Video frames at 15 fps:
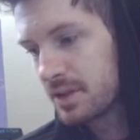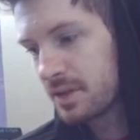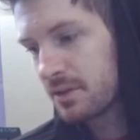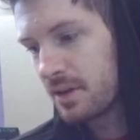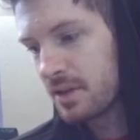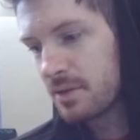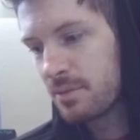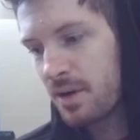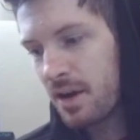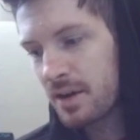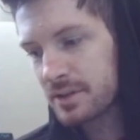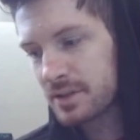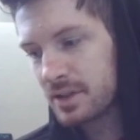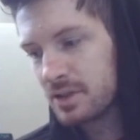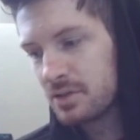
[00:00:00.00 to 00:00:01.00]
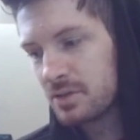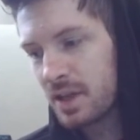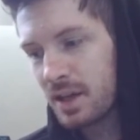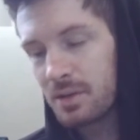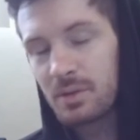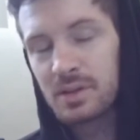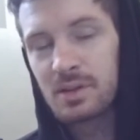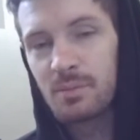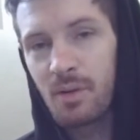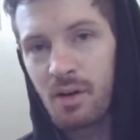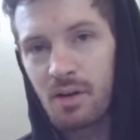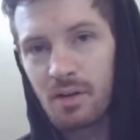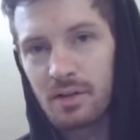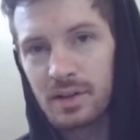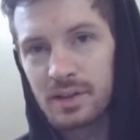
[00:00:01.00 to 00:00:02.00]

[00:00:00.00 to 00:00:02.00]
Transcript: are in around the box and you can't win the ball.